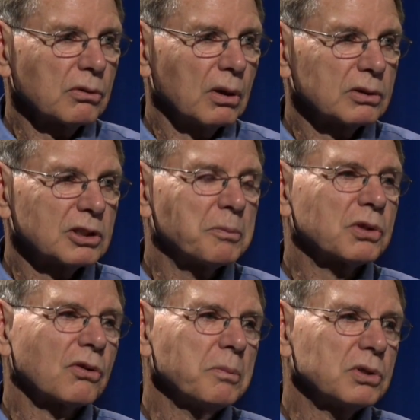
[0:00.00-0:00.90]

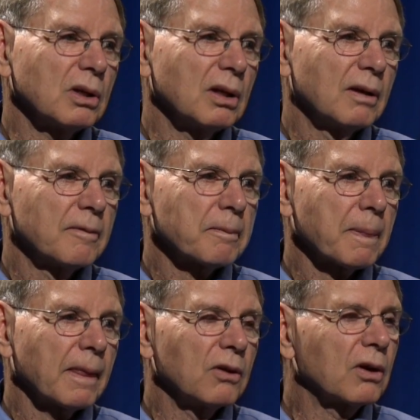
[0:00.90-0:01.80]
subscription.
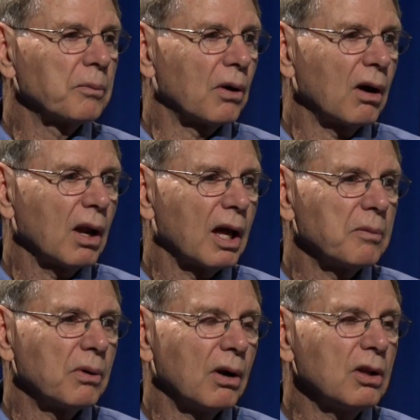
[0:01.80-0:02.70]
You come to our
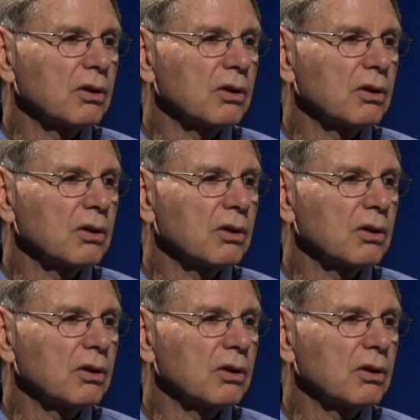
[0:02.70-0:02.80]
library,